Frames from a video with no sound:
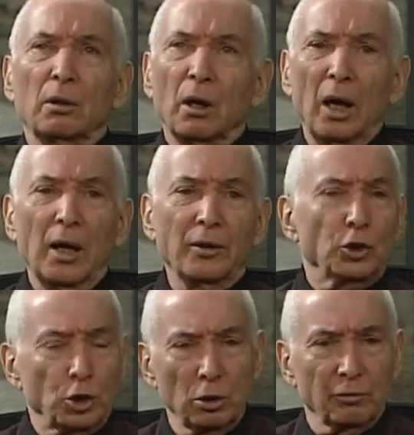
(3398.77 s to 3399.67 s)
God
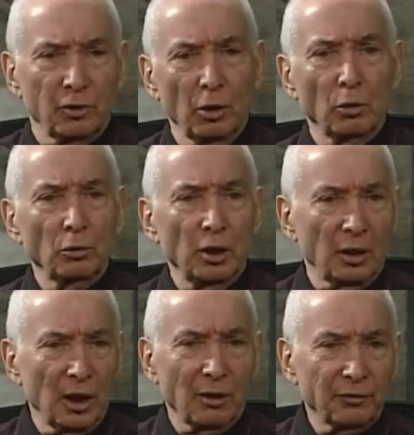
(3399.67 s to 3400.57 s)
that should have known
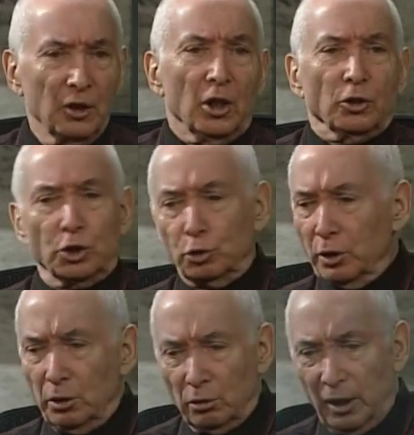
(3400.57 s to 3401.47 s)
enough to
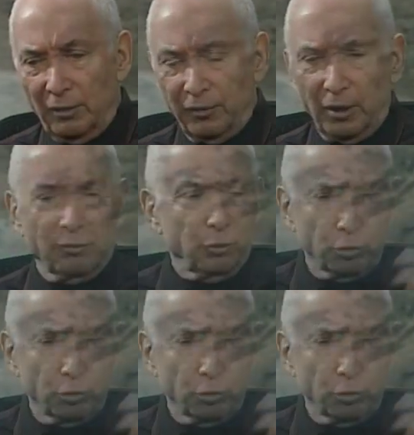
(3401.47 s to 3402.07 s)
straighten your life out.